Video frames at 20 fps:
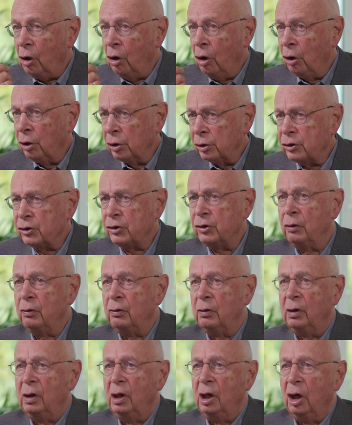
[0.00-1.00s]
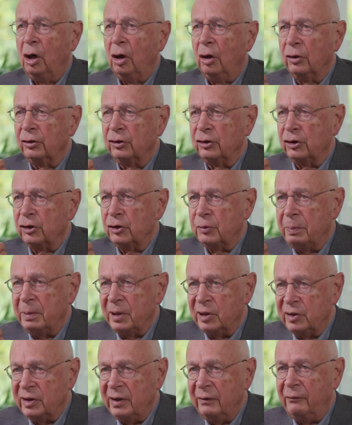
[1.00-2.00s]
also on the
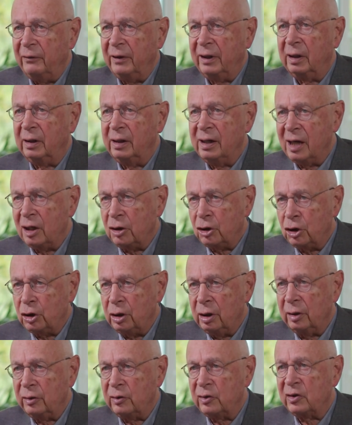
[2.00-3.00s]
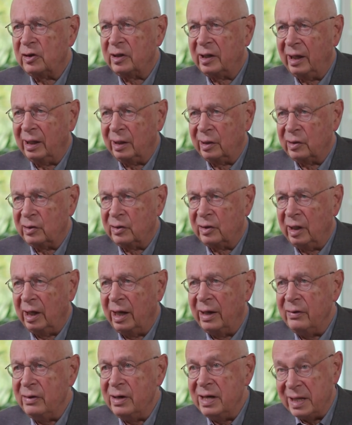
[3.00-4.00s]
specific national strengths
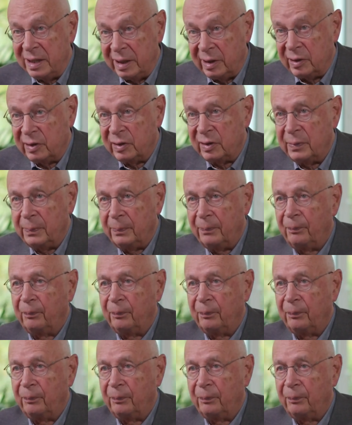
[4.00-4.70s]
and needs.